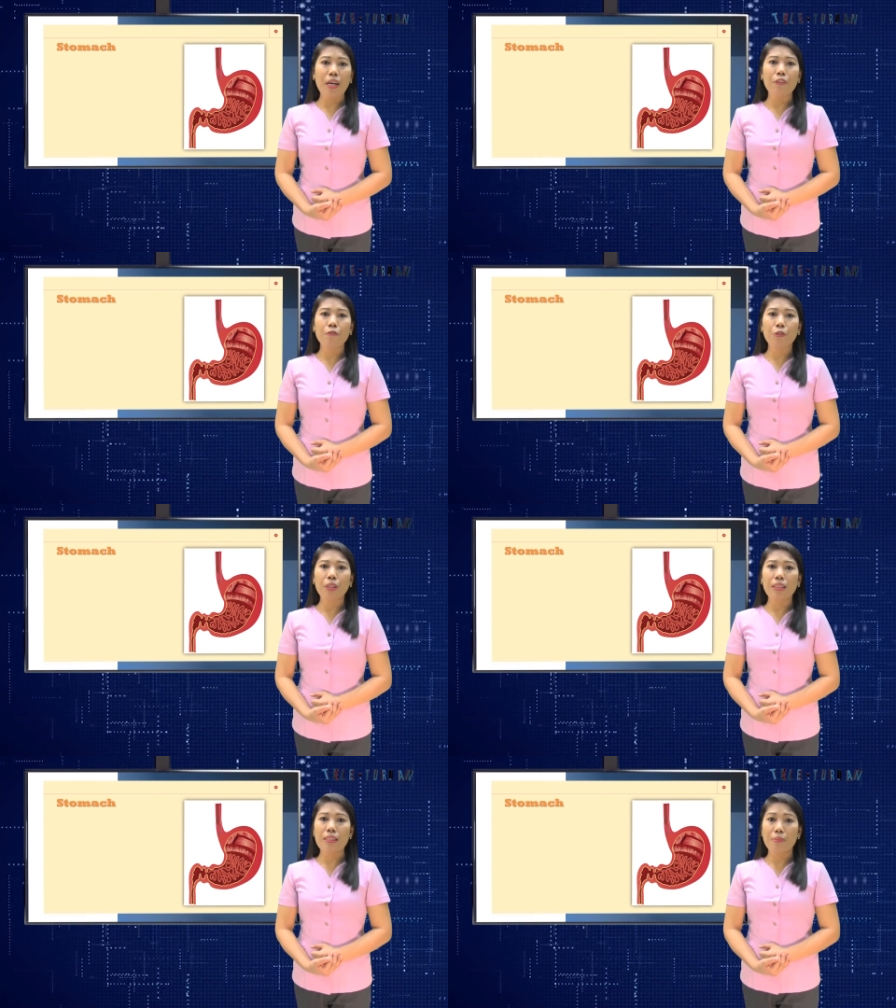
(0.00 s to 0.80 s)
any food
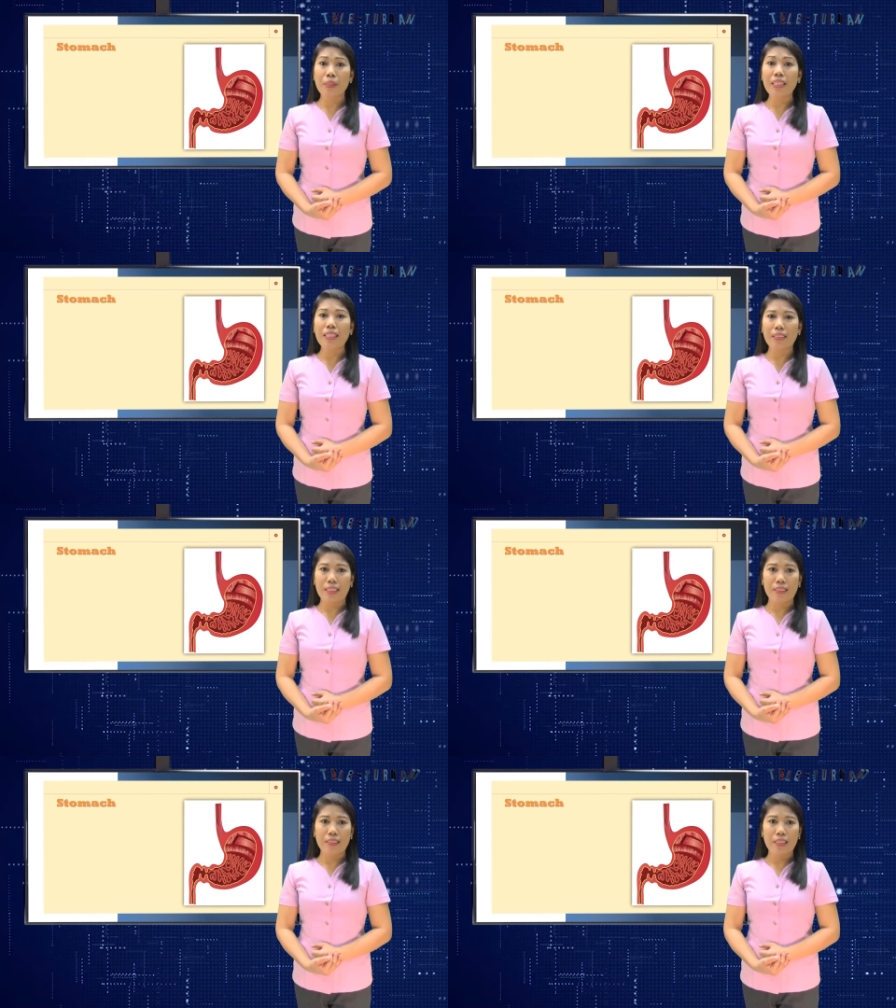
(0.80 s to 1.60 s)
that has been
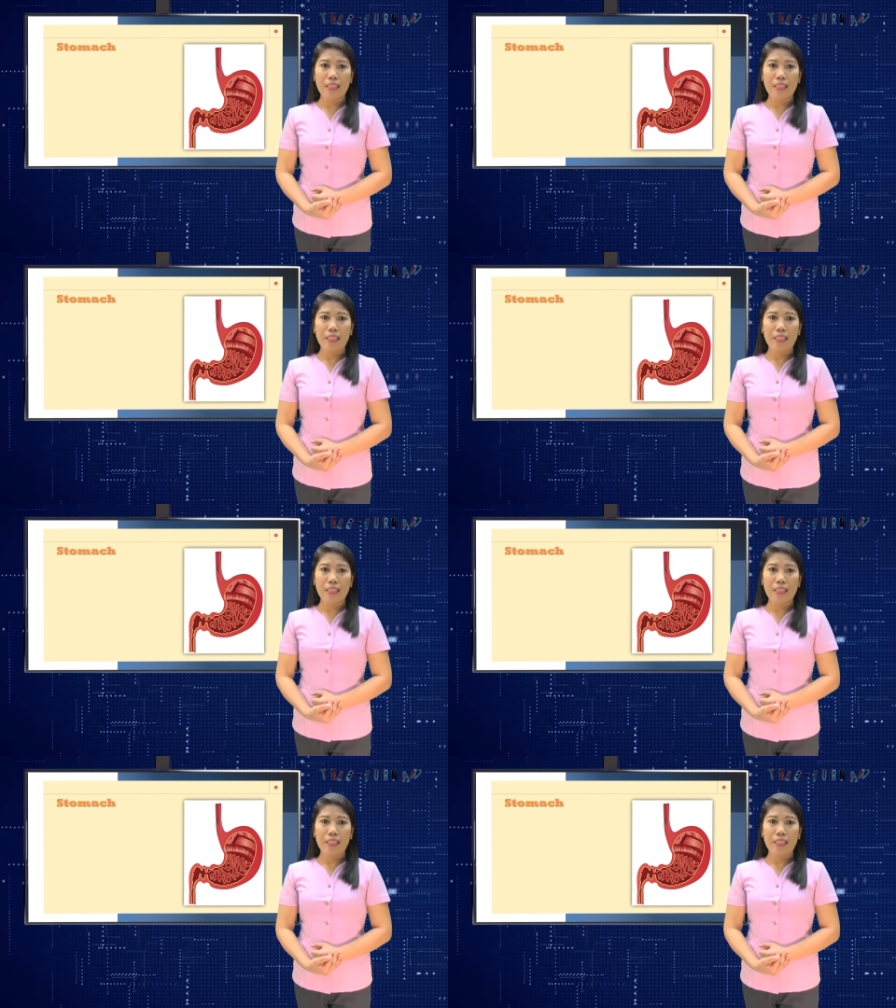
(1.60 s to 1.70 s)
eaten,